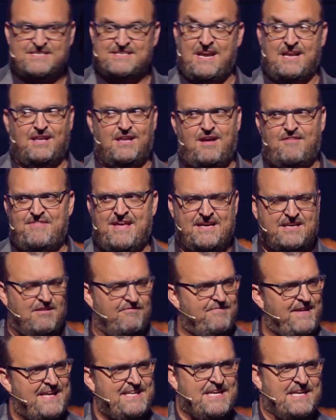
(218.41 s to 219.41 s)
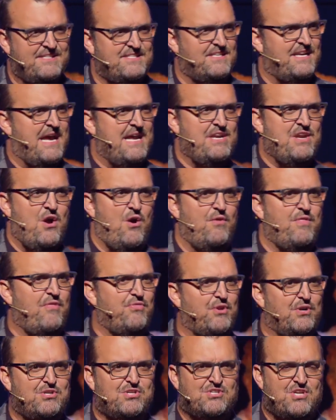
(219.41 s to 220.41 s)
And I love that convenience. And I know that
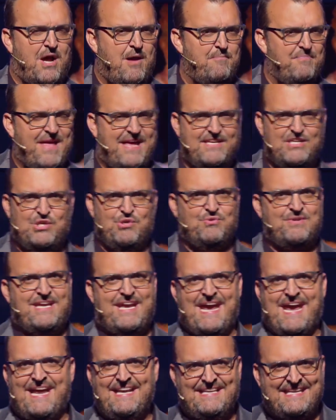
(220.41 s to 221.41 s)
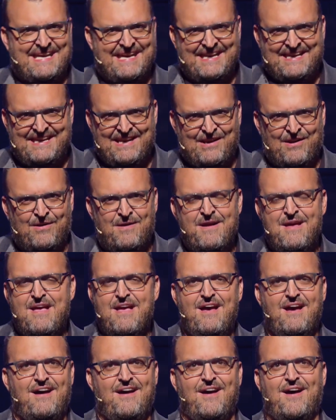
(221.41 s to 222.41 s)
there's some that you can't get here.
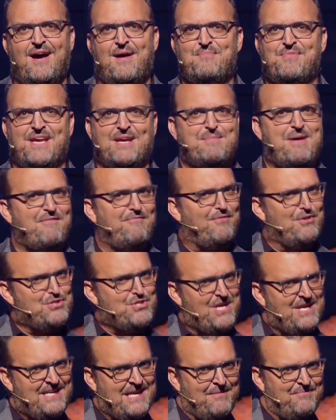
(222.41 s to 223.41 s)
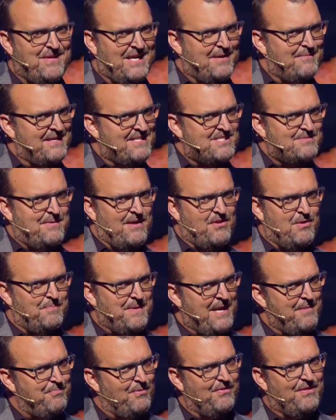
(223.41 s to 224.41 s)
Uh, I'm thinking about Virginia. I'm thinking about some other
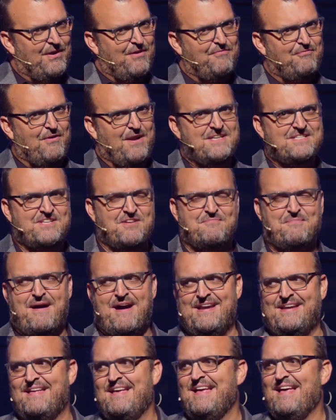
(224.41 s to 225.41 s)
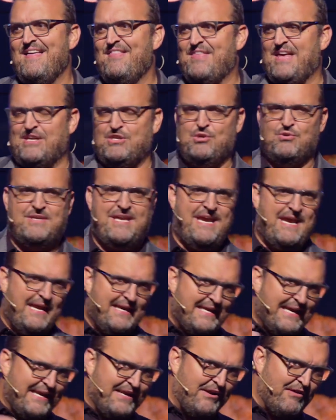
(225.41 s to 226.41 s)
people that are friends of mine that you
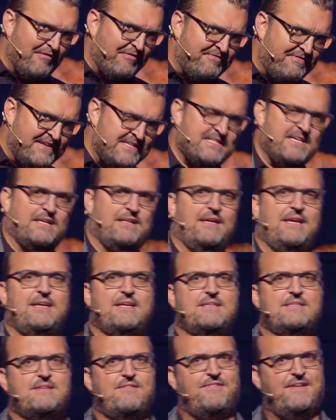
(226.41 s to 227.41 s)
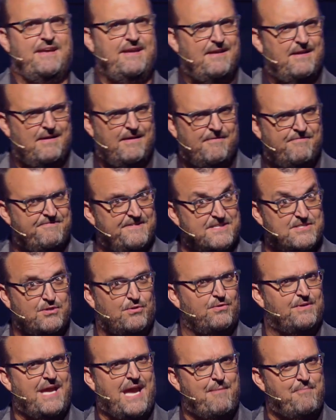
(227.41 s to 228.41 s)
can't get here physically because of uh,
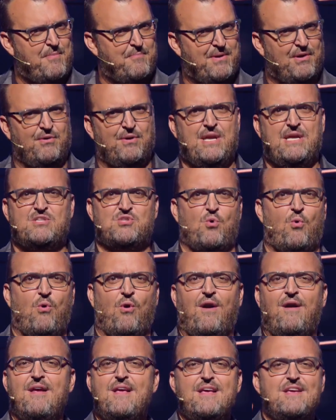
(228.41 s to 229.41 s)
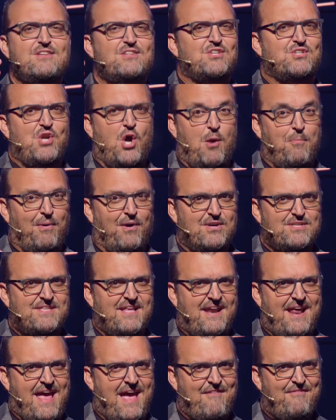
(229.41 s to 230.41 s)
physical capabilities or snowbirds
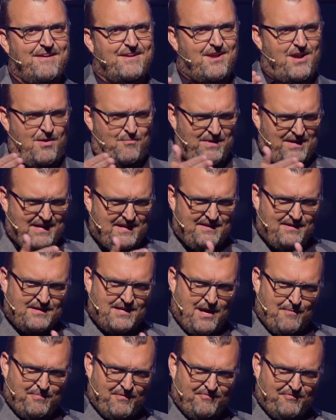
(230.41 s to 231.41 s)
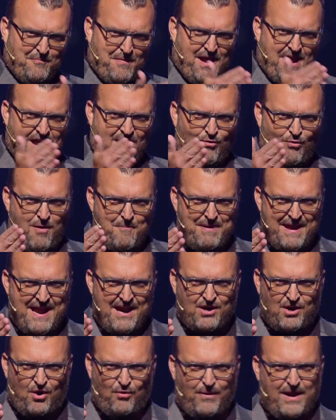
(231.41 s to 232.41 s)
that haven't come. We got a couple from Iowa
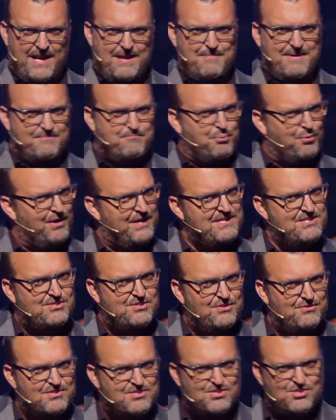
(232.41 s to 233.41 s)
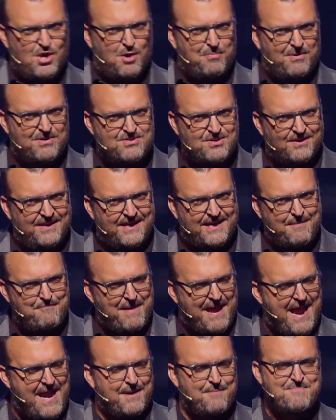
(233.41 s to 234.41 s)
back already, but pretty soon the snowbirds are leaking
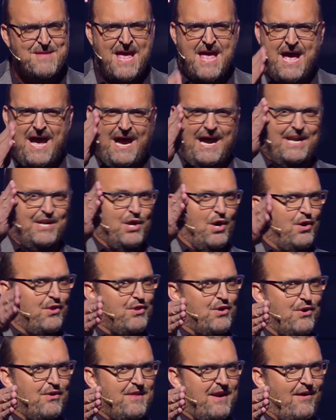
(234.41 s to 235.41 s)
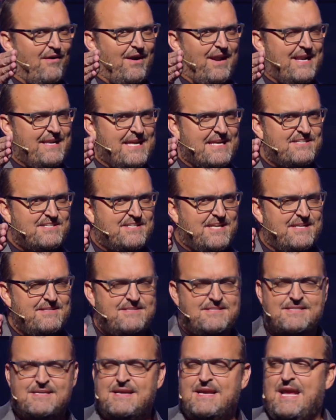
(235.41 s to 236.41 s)
back. I know you're there at a
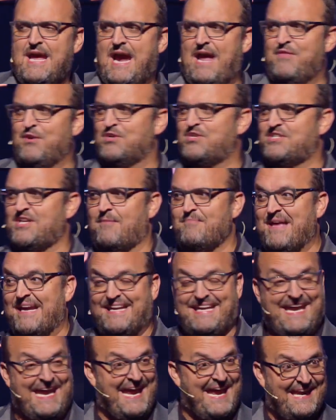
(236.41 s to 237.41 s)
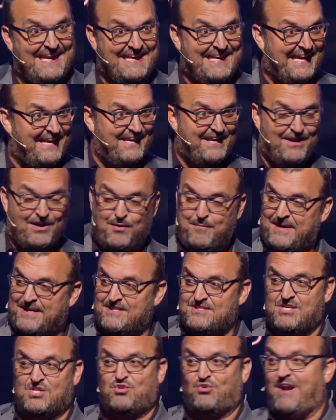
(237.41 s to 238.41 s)
distance. And there's some that can't get here
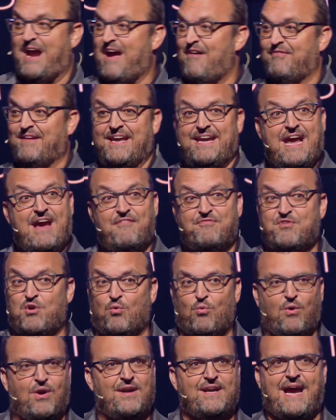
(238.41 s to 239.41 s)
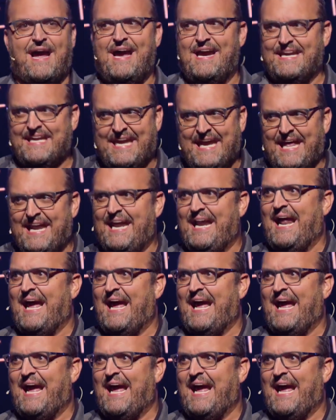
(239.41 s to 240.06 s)
because of traveling after work. I get it.